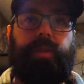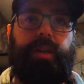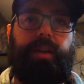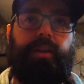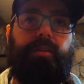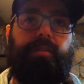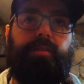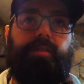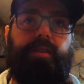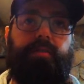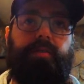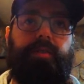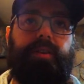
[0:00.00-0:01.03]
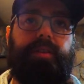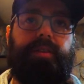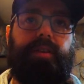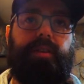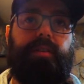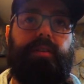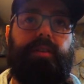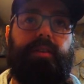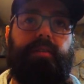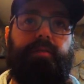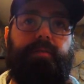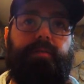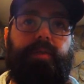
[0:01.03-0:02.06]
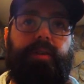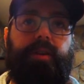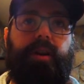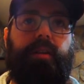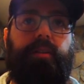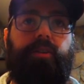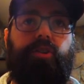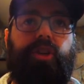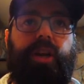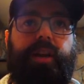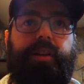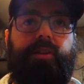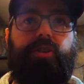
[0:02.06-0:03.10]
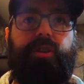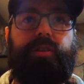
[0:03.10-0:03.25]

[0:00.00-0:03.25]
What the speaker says: And here you can really see the color change